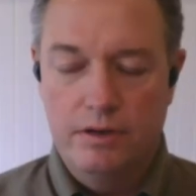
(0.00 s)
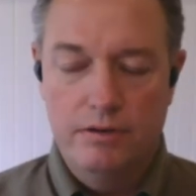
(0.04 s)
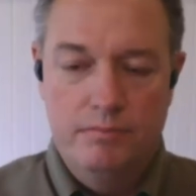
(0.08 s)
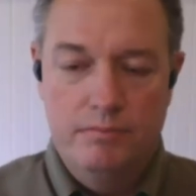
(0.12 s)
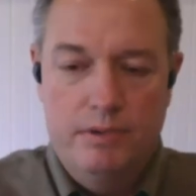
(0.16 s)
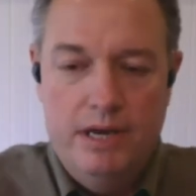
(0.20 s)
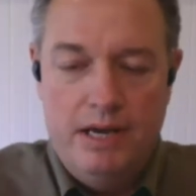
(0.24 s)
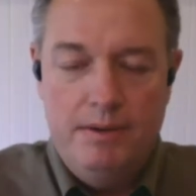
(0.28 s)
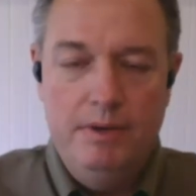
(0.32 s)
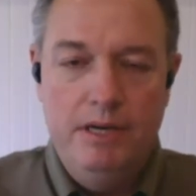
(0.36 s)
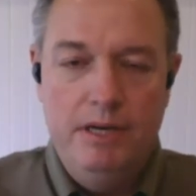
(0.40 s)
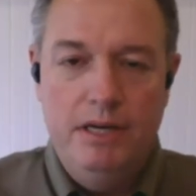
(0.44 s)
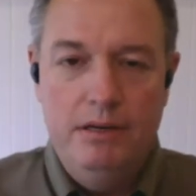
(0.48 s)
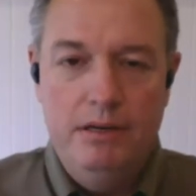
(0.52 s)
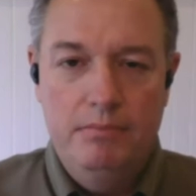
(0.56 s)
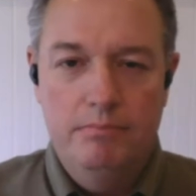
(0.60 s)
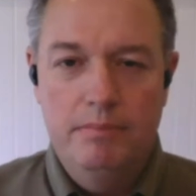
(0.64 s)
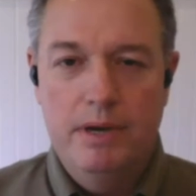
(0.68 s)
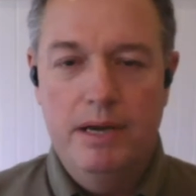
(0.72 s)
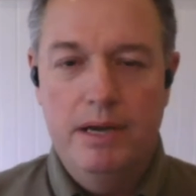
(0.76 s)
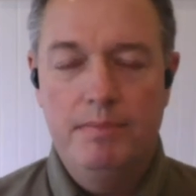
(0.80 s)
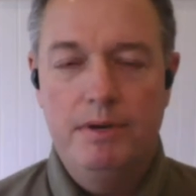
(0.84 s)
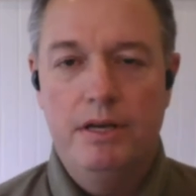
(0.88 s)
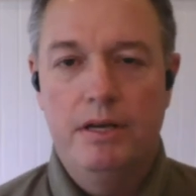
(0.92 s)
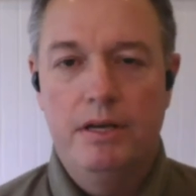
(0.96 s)
So maybe
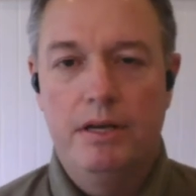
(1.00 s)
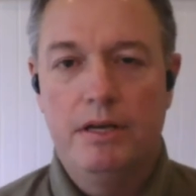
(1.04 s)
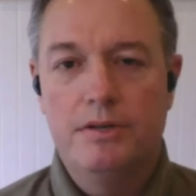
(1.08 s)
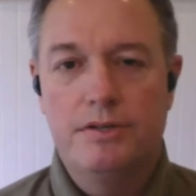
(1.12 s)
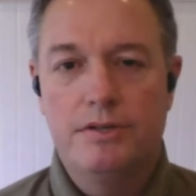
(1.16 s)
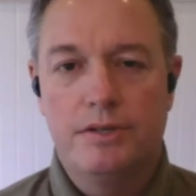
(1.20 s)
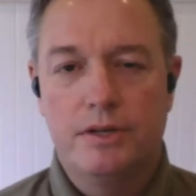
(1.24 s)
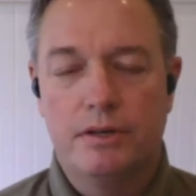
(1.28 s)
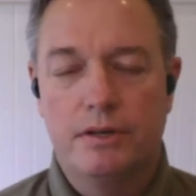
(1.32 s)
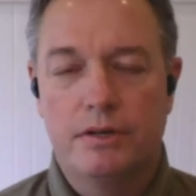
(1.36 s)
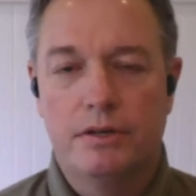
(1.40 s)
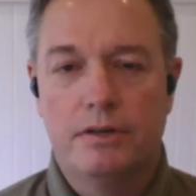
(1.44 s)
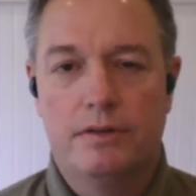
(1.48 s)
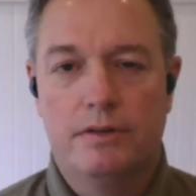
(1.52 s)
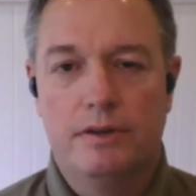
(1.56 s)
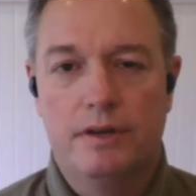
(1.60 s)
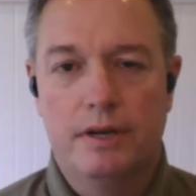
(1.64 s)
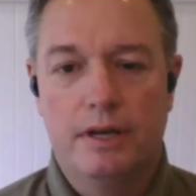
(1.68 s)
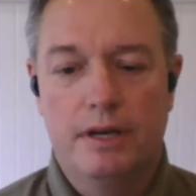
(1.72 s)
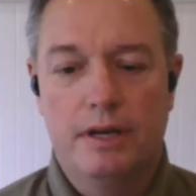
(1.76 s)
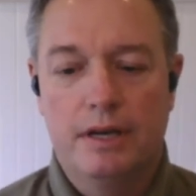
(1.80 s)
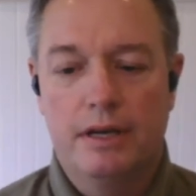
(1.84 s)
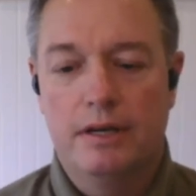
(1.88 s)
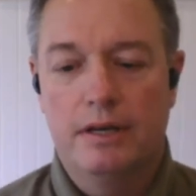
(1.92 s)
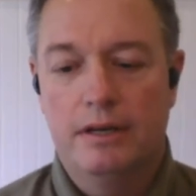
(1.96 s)
it is a good
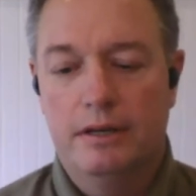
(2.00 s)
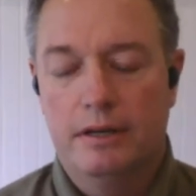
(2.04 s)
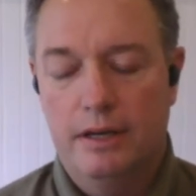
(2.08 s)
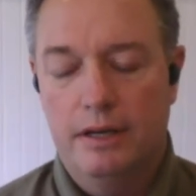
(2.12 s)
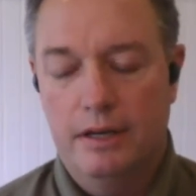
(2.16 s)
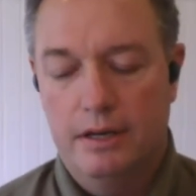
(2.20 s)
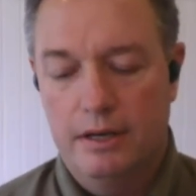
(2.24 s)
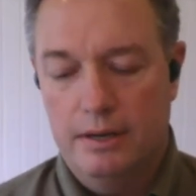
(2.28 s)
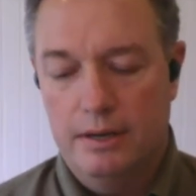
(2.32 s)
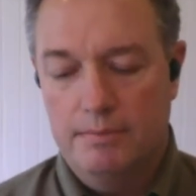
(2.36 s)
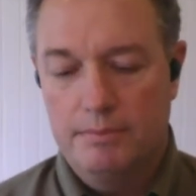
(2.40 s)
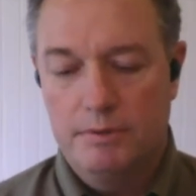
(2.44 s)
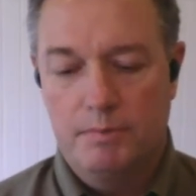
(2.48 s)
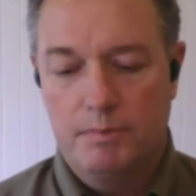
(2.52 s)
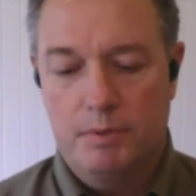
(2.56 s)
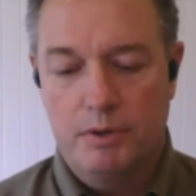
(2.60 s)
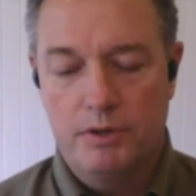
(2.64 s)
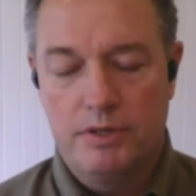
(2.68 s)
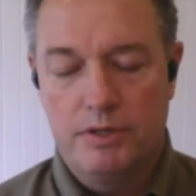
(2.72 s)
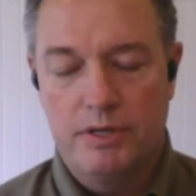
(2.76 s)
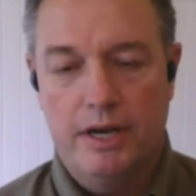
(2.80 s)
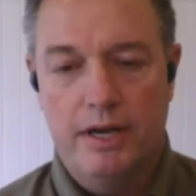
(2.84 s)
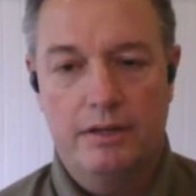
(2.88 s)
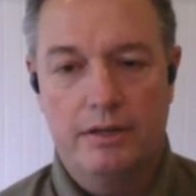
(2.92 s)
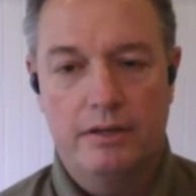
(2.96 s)
thing and helps
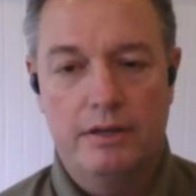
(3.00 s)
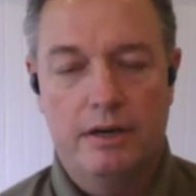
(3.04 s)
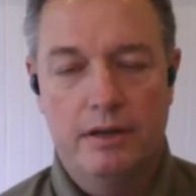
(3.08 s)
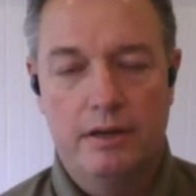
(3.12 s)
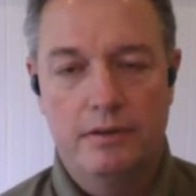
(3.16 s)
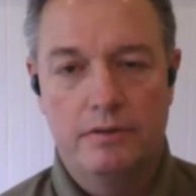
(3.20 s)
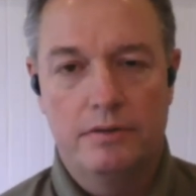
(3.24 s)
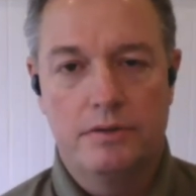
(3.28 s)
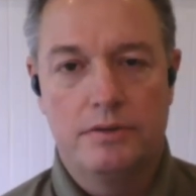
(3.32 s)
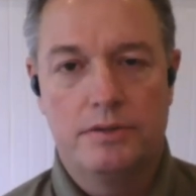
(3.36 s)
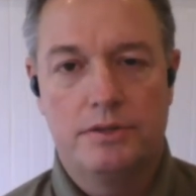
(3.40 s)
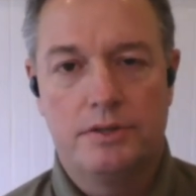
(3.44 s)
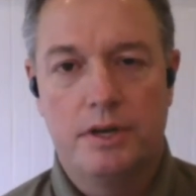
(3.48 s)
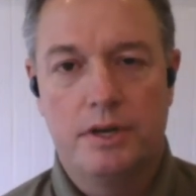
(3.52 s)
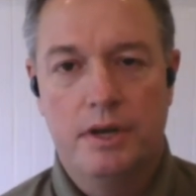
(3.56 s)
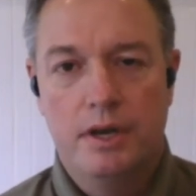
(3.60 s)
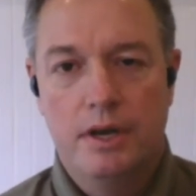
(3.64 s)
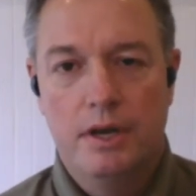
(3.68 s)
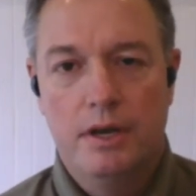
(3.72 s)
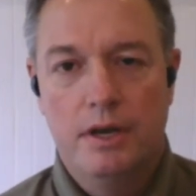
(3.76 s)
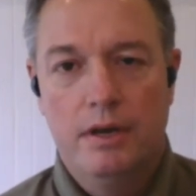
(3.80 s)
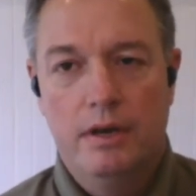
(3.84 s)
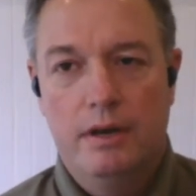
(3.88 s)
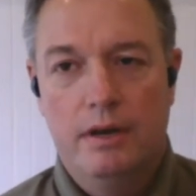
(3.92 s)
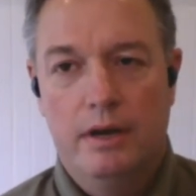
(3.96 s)
protect others.
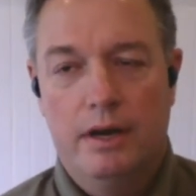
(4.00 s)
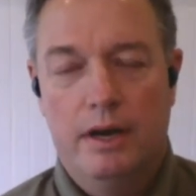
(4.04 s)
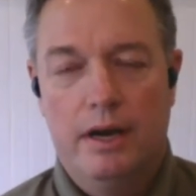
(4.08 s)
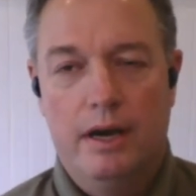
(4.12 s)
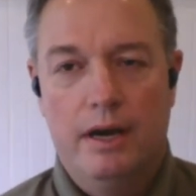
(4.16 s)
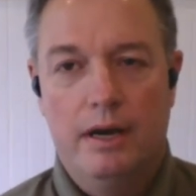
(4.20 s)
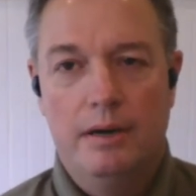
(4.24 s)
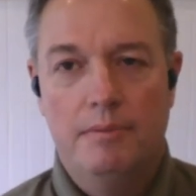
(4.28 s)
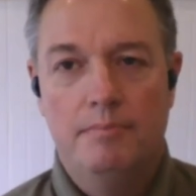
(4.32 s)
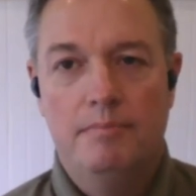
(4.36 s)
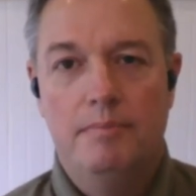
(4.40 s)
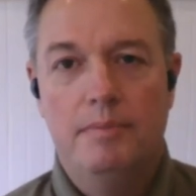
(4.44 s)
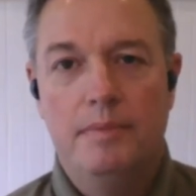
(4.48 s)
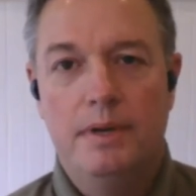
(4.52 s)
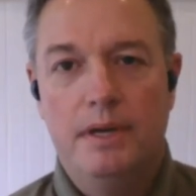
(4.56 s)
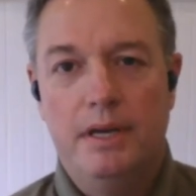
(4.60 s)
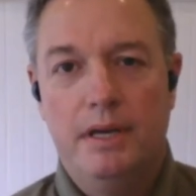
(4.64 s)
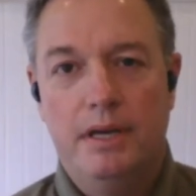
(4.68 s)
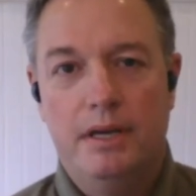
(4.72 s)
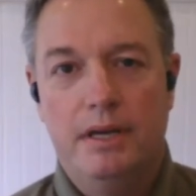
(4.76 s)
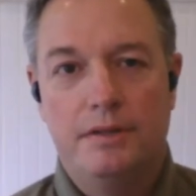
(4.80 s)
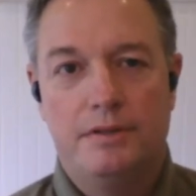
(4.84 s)
And